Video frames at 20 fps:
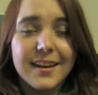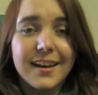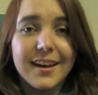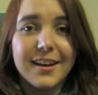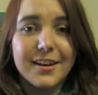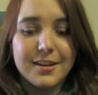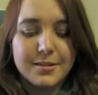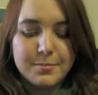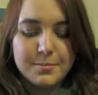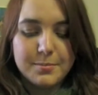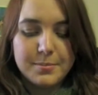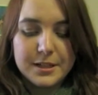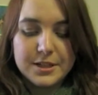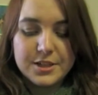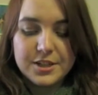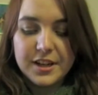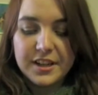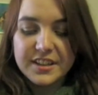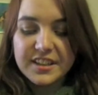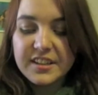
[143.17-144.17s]
But
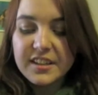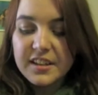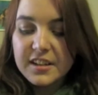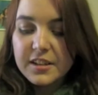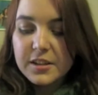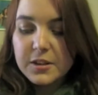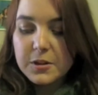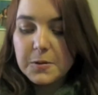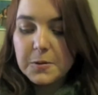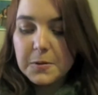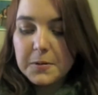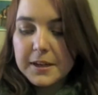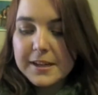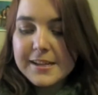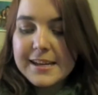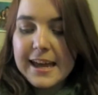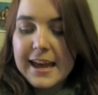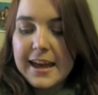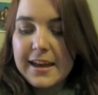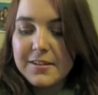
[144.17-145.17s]
Sean, you
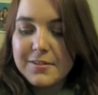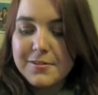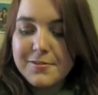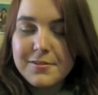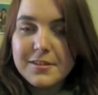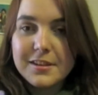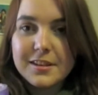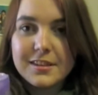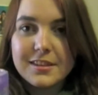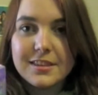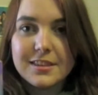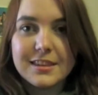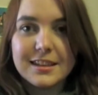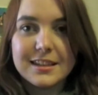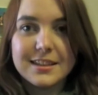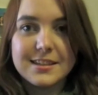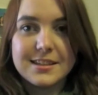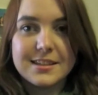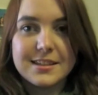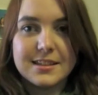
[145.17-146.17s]
can have
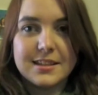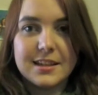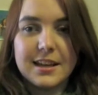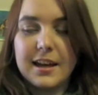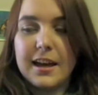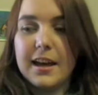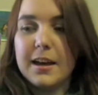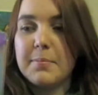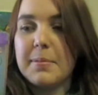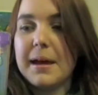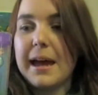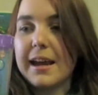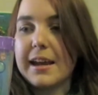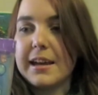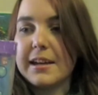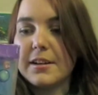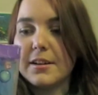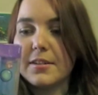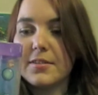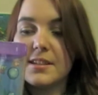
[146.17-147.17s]
this
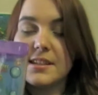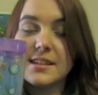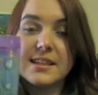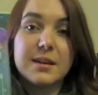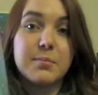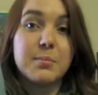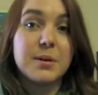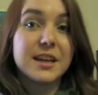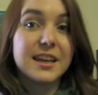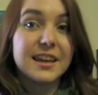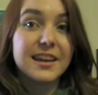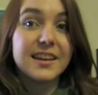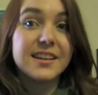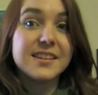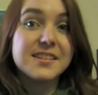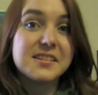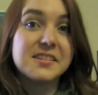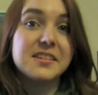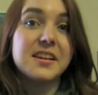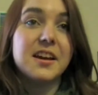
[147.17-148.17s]
packet of sea
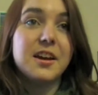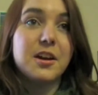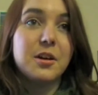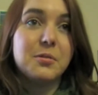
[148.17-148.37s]
monkeys,